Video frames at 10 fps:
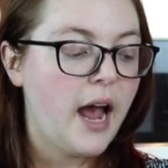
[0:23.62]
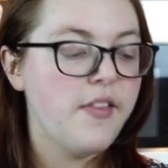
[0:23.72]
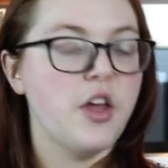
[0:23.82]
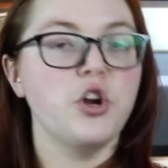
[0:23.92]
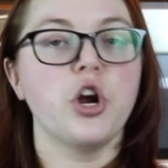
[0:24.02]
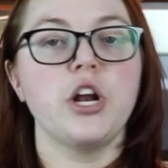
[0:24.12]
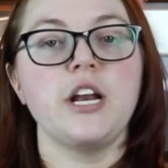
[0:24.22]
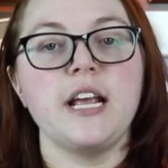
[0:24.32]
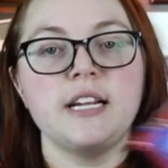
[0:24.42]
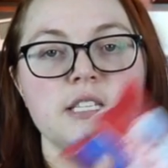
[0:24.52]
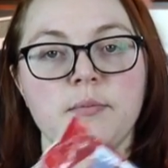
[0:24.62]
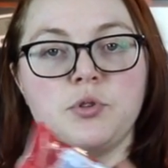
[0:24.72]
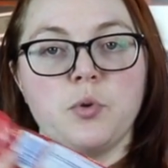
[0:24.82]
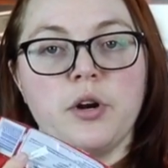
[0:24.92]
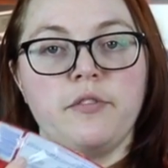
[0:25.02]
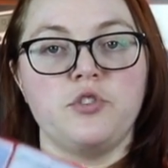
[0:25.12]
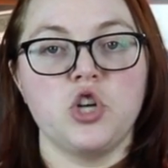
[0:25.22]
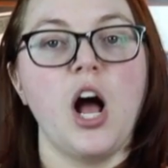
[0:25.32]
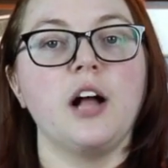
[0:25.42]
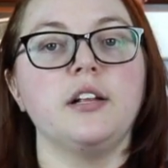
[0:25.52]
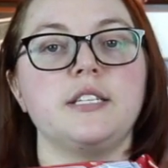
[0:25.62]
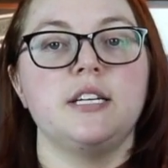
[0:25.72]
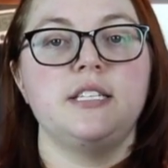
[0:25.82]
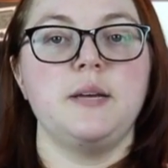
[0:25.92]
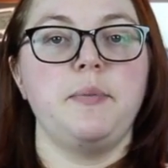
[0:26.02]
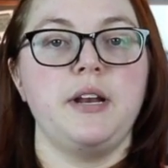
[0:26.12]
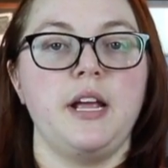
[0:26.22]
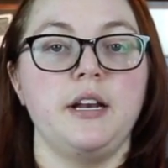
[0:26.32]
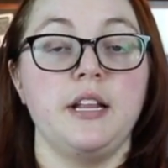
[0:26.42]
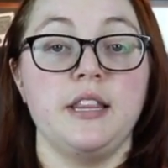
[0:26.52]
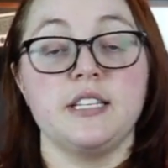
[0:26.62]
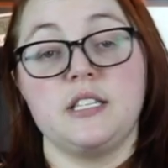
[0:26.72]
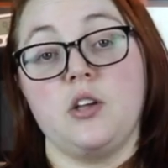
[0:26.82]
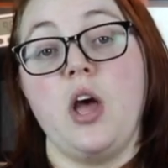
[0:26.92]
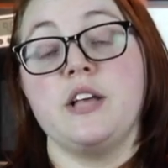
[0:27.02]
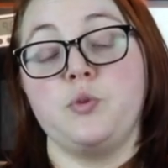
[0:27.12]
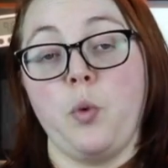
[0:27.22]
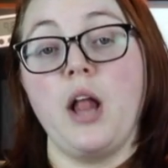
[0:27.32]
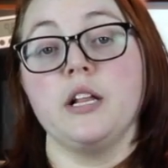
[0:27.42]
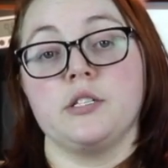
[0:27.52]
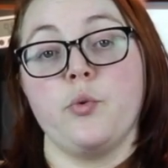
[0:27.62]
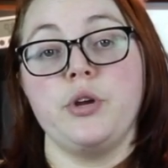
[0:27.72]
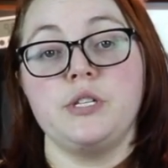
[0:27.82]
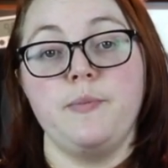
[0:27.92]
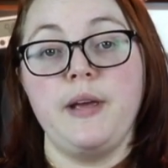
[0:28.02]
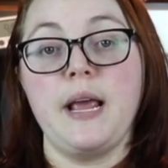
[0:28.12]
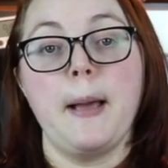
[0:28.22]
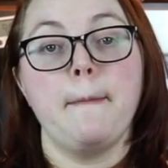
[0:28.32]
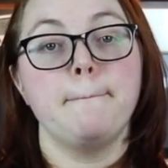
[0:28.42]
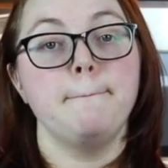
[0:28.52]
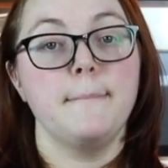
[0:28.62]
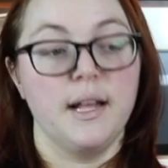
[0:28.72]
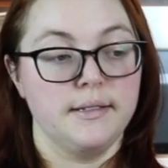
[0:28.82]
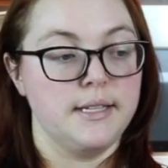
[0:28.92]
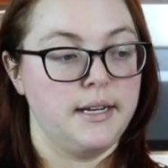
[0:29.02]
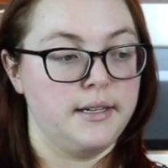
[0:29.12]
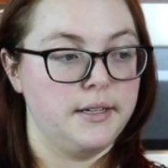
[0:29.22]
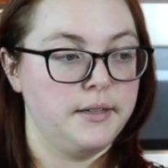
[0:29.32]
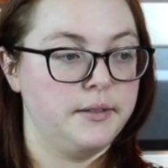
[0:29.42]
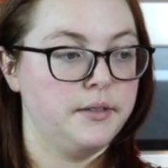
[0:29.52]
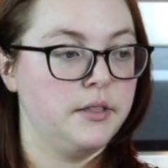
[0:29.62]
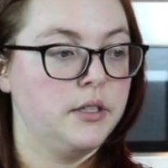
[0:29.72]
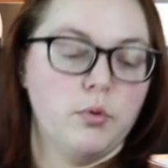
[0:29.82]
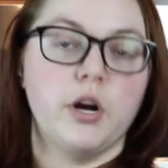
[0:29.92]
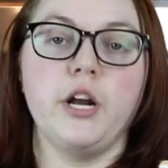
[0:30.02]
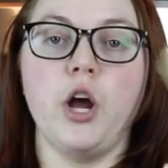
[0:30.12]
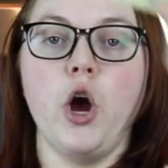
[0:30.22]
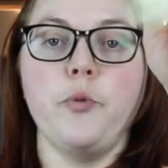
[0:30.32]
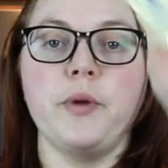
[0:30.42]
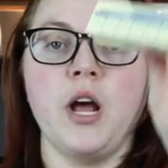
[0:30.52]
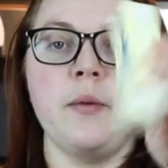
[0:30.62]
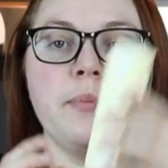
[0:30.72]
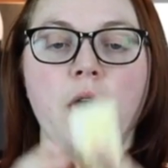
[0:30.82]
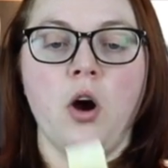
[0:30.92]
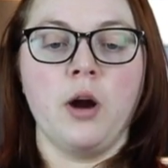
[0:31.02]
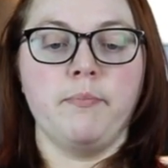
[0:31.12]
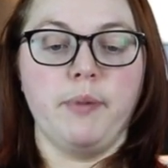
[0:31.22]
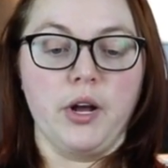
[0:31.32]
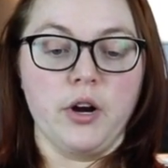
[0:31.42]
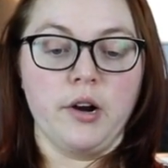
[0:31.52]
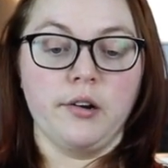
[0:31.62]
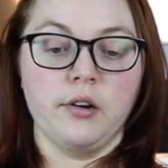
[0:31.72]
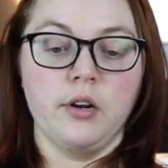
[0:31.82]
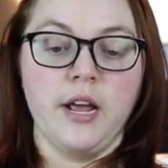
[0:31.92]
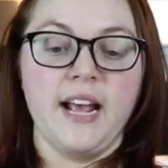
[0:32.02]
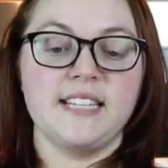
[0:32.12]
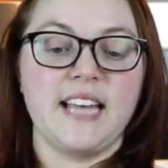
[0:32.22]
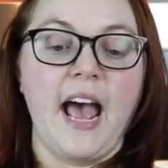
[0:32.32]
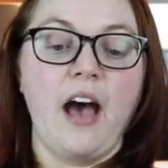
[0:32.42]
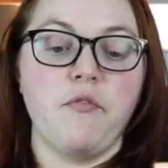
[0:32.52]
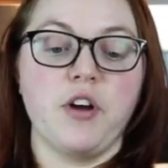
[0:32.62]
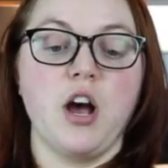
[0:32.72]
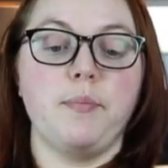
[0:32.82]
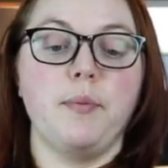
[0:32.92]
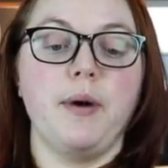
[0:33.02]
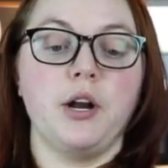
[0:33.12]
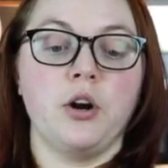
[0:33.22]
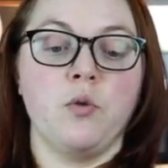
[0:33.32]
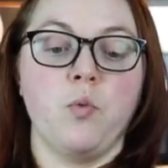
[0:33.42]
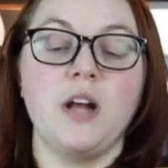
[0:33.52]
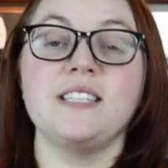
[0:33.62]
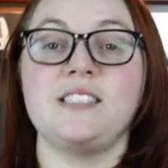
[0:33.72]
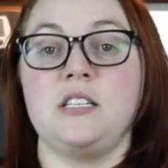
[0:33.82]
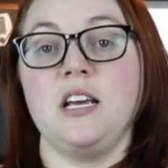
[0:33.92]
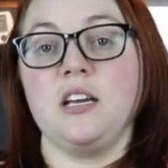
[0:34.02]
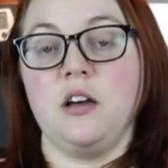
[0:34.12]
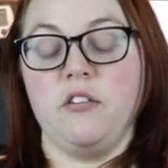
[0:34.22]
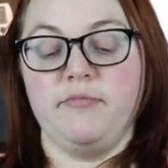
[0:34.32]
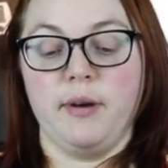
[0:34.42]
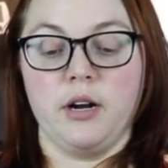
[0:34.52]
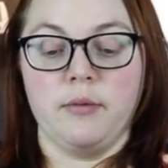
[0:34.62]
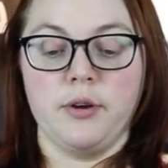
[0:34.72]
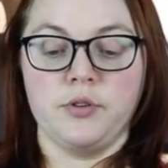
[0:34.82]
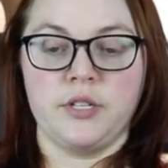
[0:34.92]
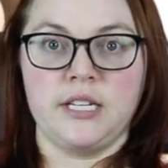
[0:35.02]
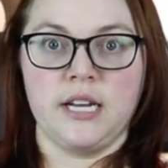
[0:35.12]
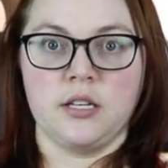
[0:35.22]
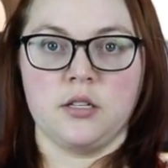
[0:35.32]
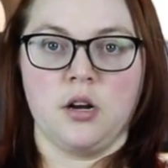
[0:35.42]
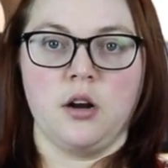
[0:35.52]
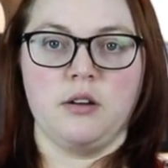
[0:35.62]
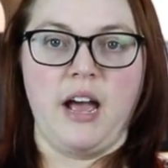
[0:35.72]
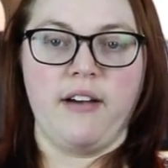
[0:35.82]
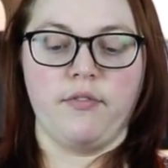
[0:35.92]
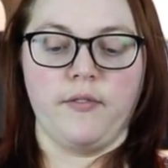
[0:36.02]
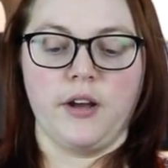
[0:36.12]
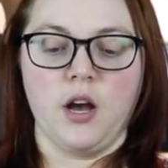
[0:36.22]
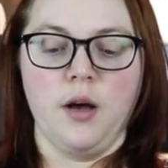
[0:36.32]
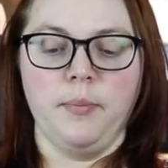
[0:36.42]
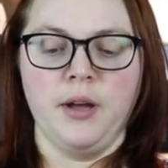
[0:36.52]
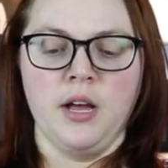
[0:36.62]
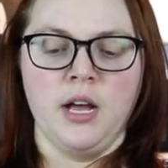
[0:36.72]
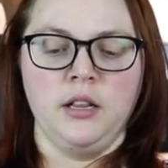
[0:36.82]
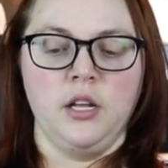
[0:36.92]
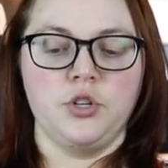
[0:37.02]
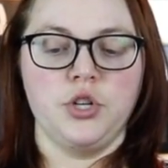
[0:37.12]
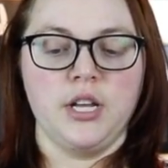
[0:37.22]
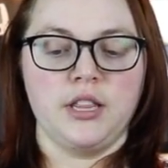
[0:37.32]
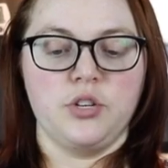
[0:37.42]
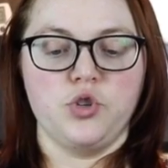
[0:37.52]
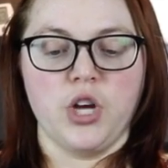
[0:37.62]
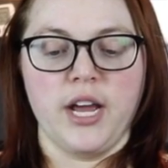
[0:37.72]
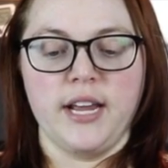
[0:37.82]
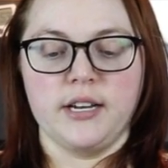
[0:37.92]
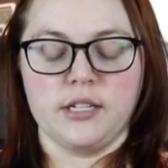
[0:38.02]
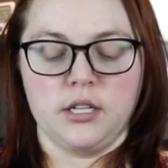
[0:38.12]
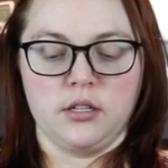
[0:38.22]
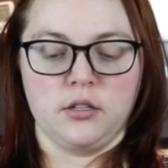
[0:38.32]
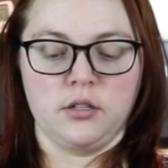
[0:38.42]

and then you're gonna need some sort of chocolate to dip it in. This as well is going to be melted. We're gonna open up our butter. It's a half a cup of butter or 1 stick of butter. Most sticks are half of a cup, unless you get the giant